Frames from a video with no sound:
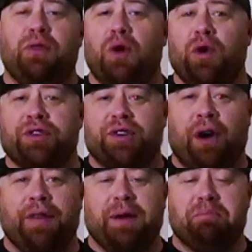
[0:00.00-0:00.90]
Those
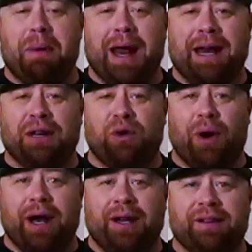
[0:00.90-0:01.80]
are the main
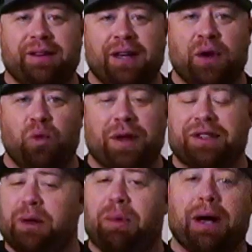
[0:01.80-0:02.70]
grains in
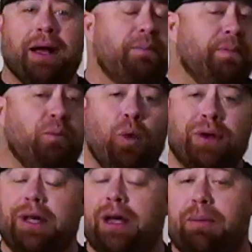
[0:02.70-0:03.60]
whiskey, but
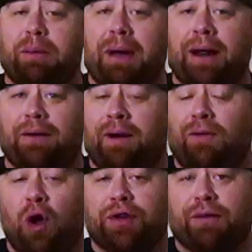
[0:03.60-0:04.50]
whiskey can be made of
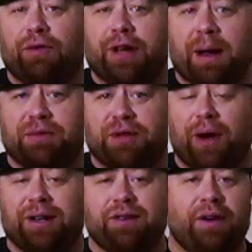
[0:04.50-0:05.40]
all different types of
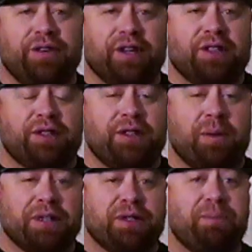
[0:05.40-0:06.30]
grains, and there's some
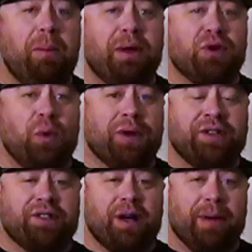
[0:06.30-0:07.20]
experimental
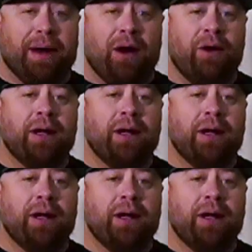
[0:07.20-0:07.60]
whiskeys coming out.